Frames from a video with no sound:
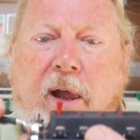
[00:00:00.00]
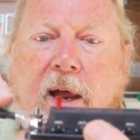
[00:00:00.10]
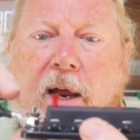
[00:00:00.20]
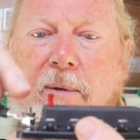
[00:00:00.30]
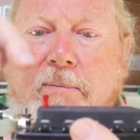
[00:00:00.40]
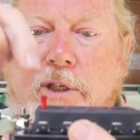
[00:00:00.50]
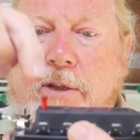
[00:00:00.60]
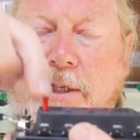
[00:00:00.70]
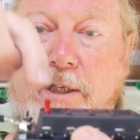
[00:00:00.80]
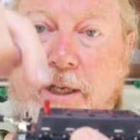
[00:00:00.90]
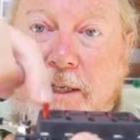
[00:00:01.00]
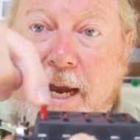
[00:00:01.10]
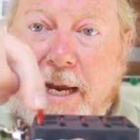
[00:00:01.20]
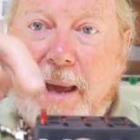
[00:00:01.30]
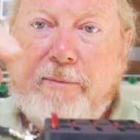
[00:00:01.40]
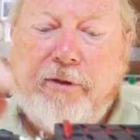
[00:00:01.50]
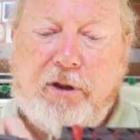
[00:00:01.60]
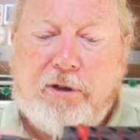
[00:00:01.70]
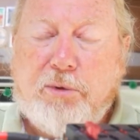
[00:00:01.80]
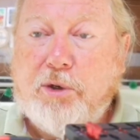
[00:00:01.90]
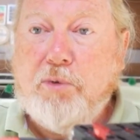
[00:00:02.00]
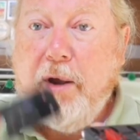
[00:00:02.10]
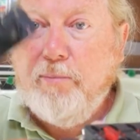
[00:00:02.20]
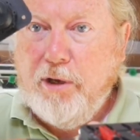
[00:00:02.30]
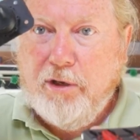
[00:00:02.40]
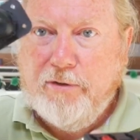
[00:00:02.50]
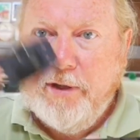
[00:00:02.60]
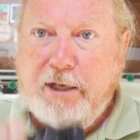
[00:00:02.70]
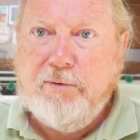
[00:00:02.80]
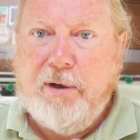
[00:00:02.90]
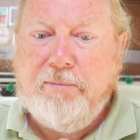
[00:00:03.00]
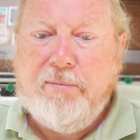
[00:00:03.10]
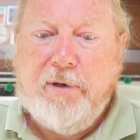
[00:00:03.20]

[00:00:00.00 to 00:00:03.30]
So this is a 10 amp fuse, which won't be used for this one.